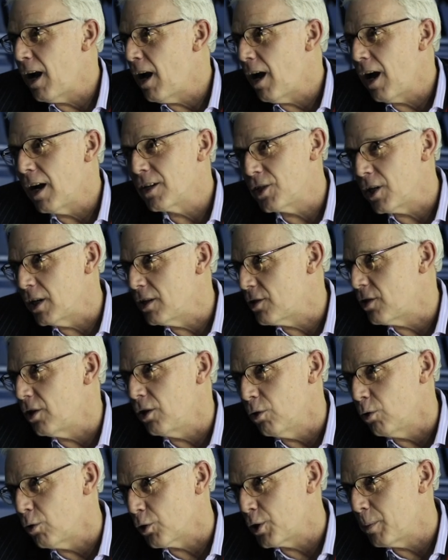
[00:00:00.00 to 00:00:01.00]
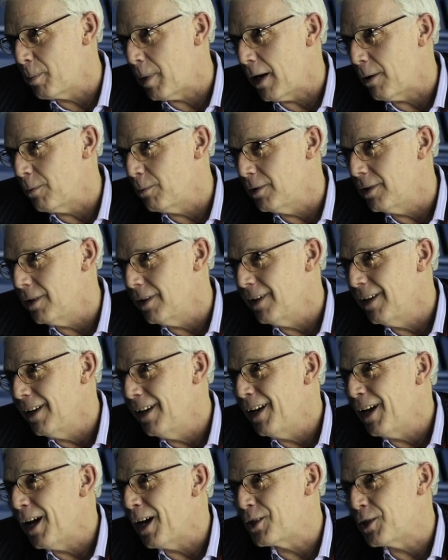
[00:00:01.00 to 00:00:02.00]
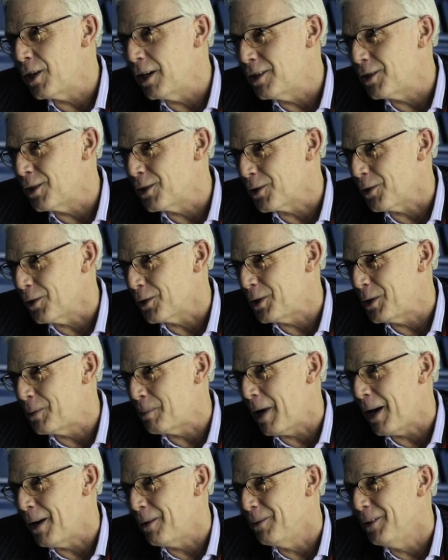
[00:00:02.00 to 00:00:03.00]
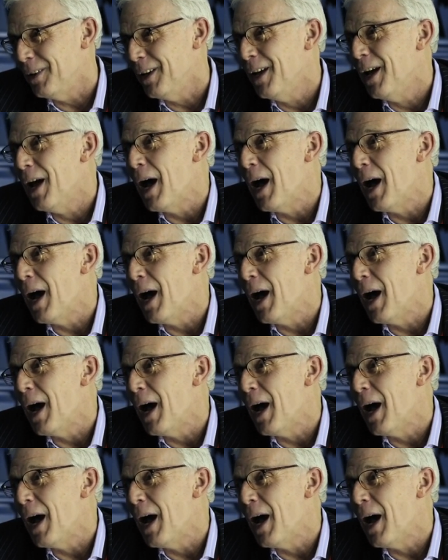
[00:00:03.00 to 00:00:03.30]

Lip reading: I chase the Yorkshire pound, I chase the Scottish pound,